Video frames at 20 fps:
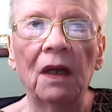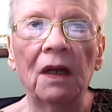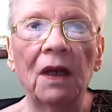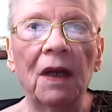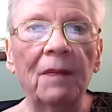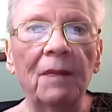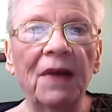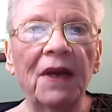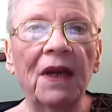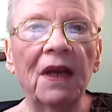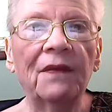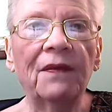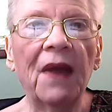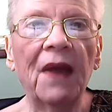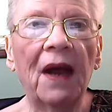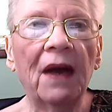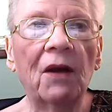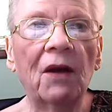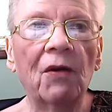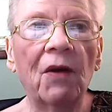Let me get
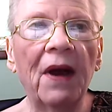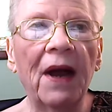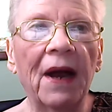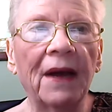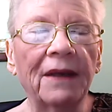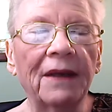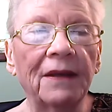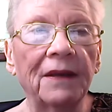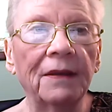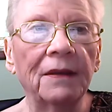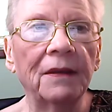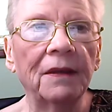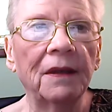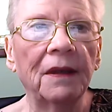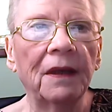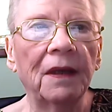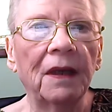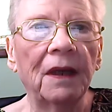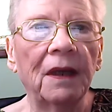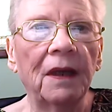that correct.
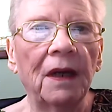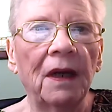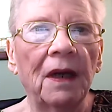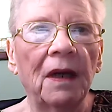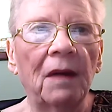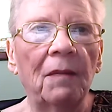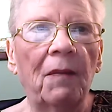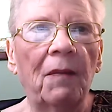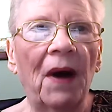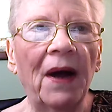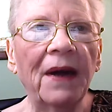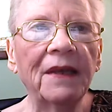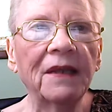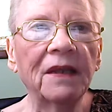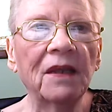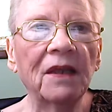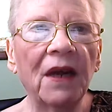Biden's